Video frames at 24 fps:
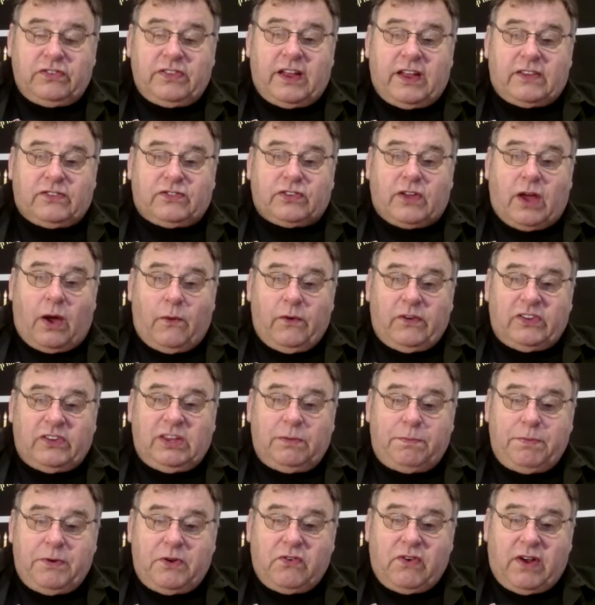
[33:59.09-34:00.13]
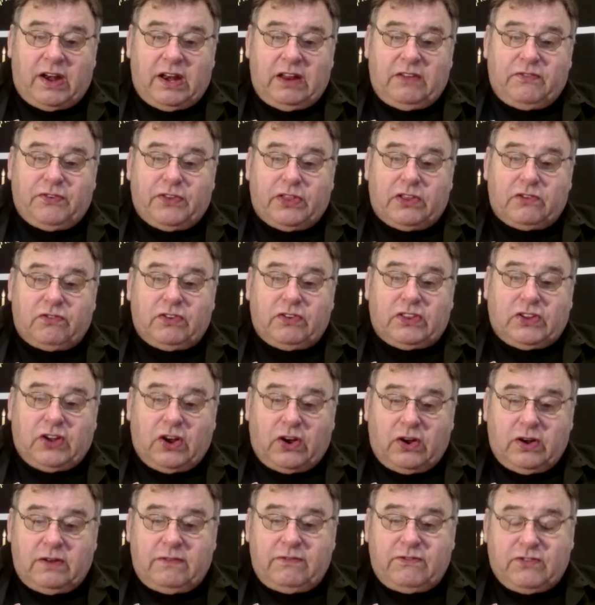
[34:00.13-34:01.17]
that is going to be ready for the
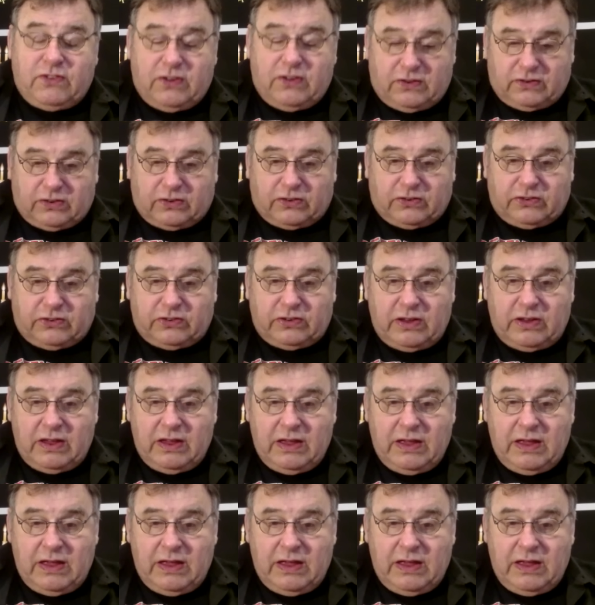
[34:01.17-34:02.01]
return of Jesus